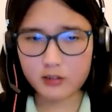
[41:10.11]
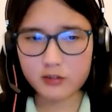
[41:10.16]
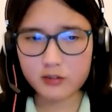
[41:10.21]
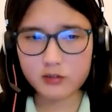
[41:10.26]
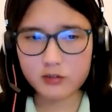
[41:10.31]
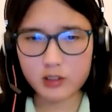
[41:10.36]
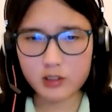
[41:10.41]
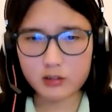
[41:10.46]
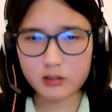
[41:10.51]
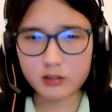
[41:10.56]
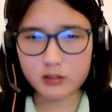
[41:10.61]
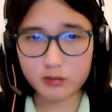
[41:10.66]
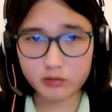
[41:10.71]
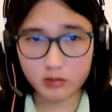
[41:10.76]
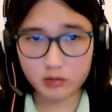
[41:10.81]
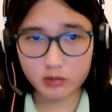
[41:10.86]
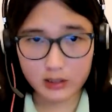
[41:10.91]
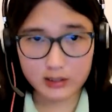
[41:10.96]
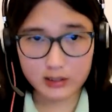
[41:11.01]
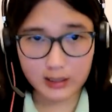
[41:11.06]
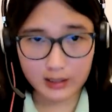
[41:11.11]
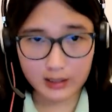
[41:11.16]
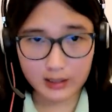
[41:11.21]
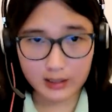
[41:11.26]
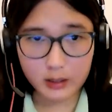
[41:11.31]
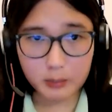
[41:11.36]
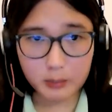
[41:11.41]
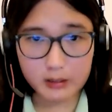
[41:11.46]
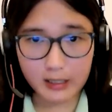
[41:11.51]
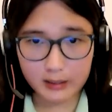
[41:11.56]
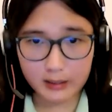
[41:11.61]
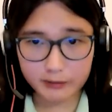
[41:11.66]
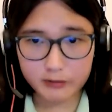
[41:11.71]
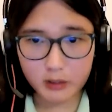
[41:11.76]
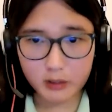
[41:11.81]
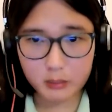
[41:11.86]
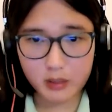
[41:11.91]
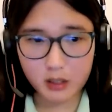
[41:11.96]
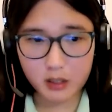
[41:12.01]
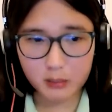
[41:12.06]
would reject the
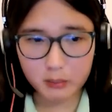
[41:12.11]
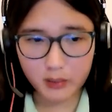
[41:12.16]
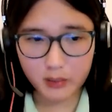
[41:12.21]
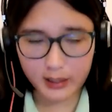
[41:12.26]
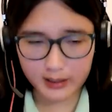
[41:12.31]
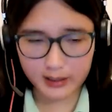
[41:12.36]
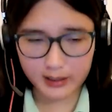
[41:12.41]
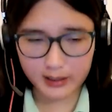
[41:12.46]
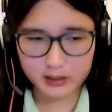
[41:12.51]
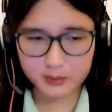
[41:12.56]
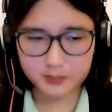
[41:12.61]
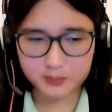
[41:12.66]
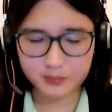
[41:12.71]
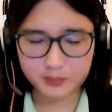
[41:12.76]
platform en masse